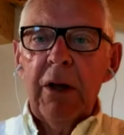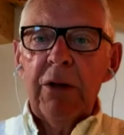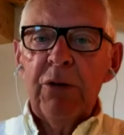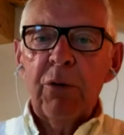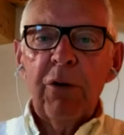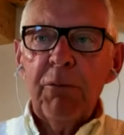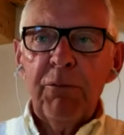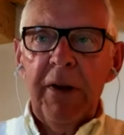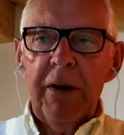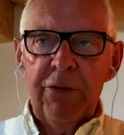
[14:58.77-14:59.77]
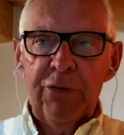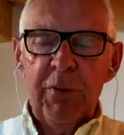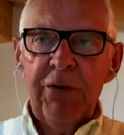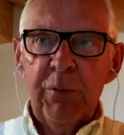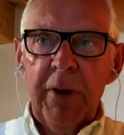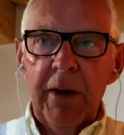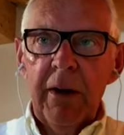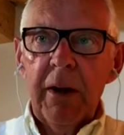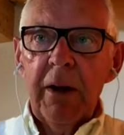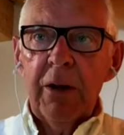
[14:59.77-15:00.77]
you don't feel the stress
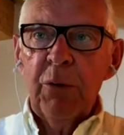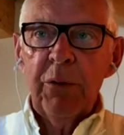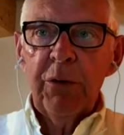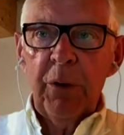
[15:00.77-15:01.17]
really. You